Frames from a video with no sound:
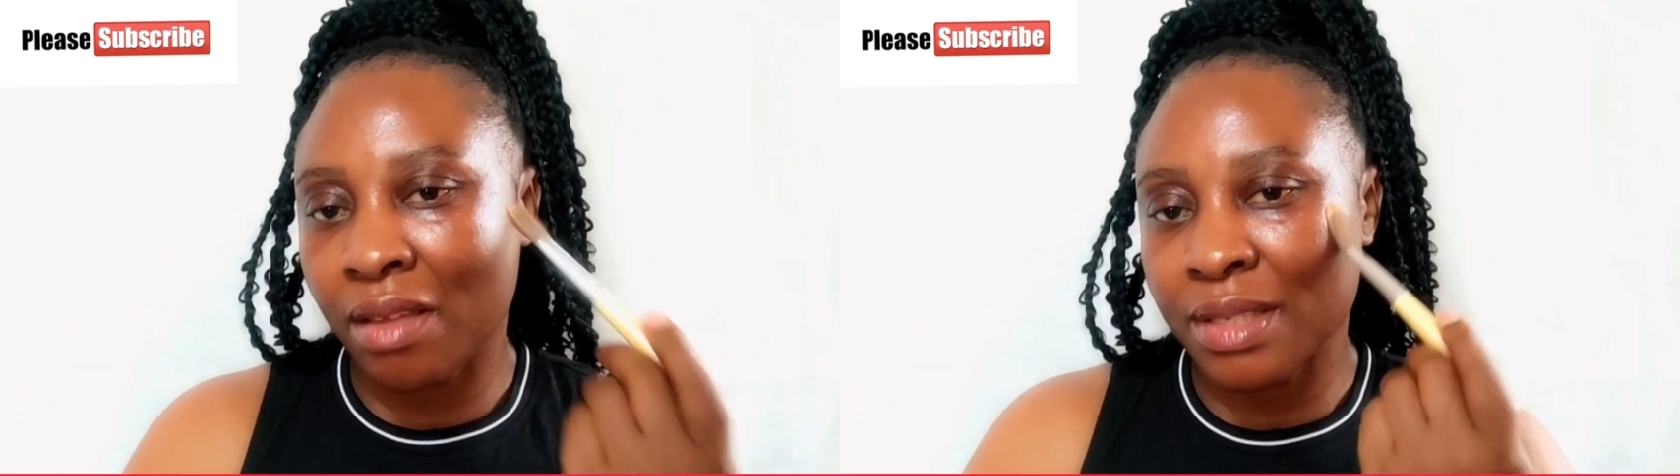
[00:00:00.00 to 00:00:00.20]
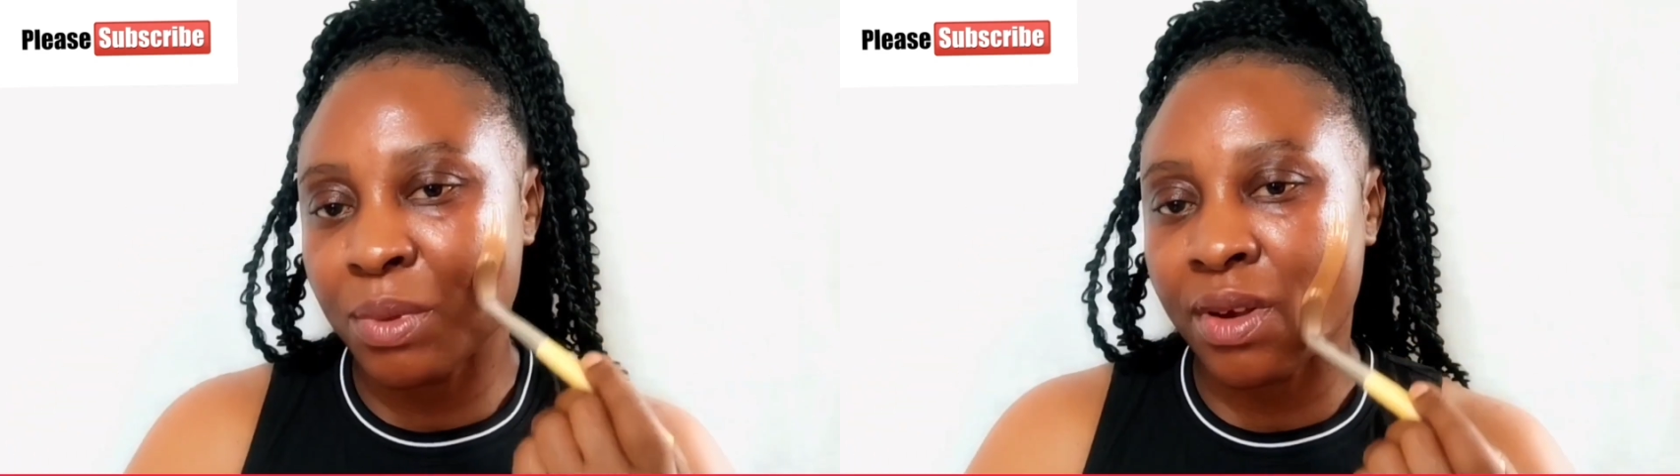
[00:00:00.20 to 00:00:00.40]

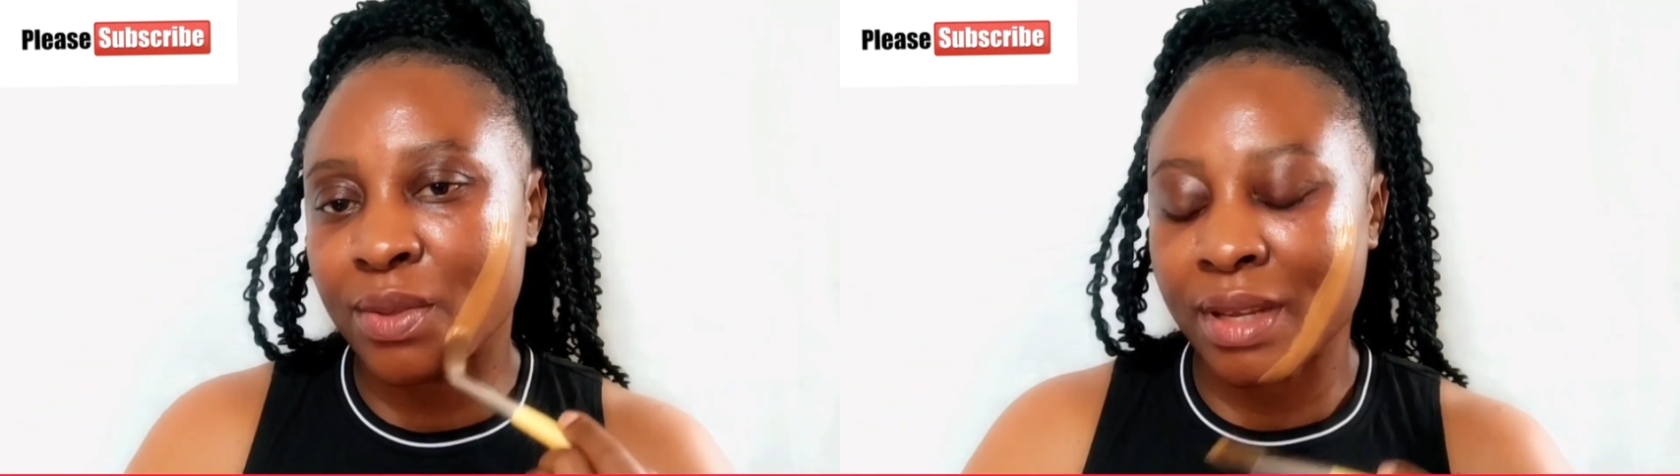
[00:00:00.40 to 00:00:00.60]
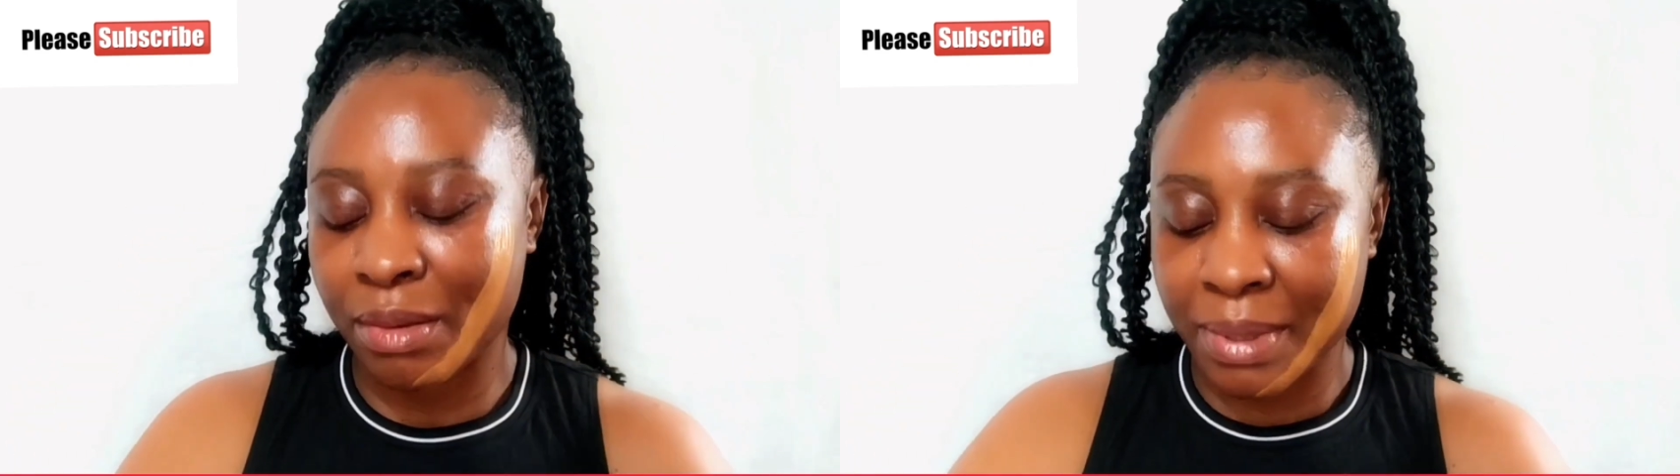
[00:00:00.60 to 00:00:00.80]
for my
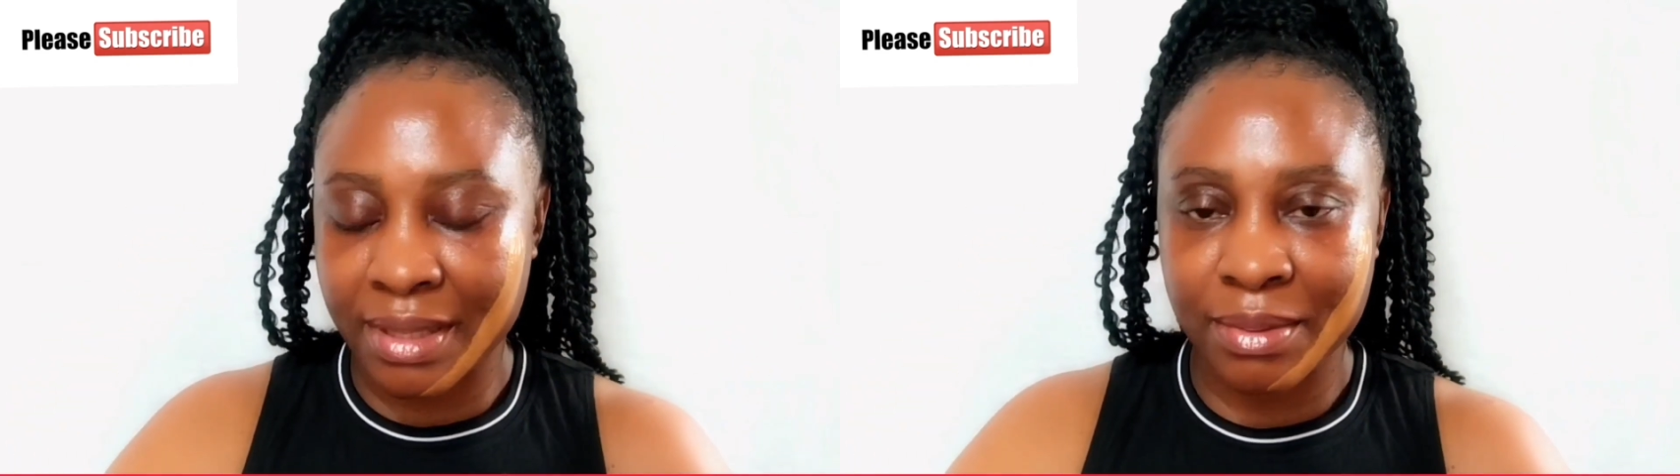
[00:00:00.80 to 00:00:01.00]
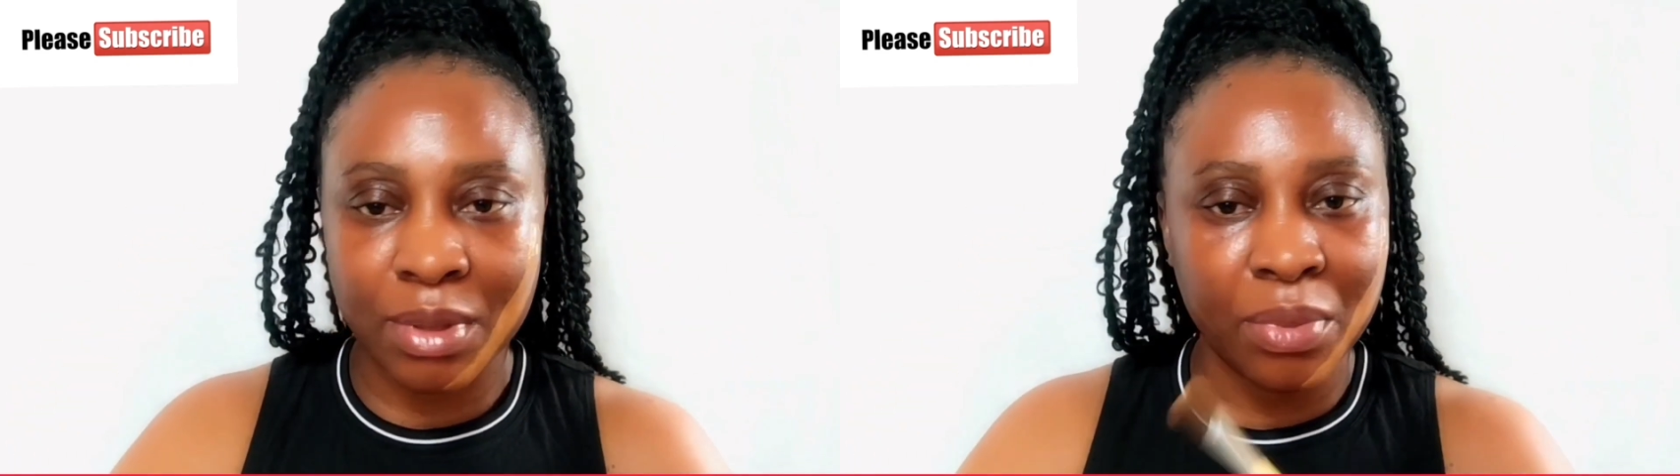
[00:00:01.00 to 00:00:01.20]

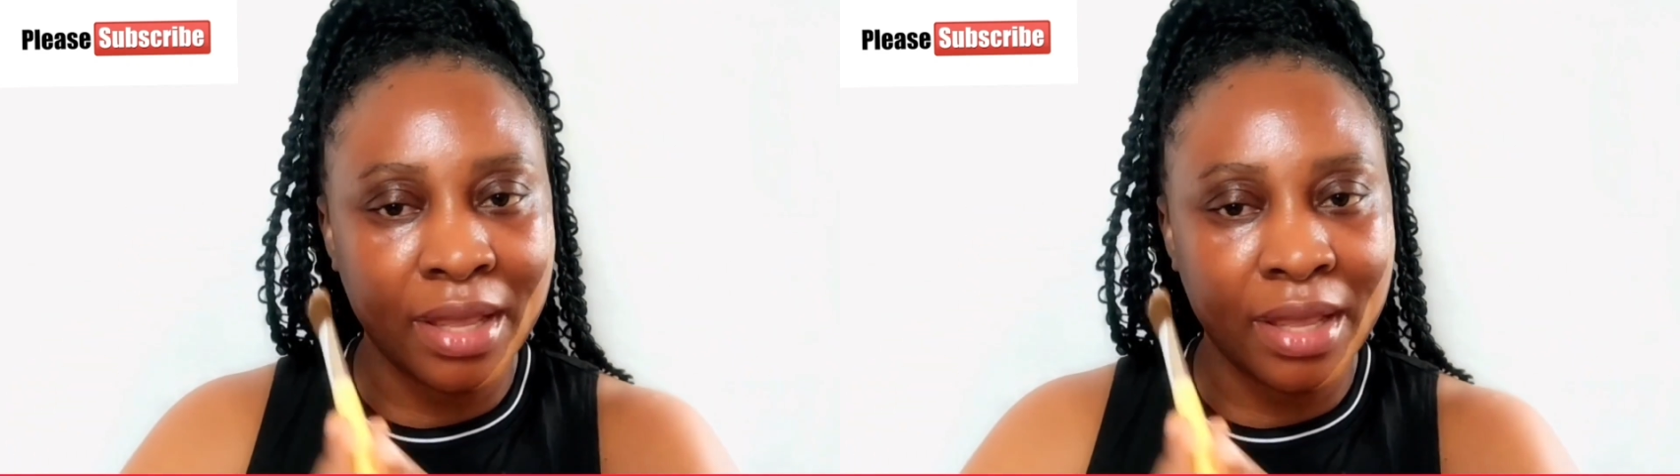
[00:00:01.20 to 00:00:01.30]
face.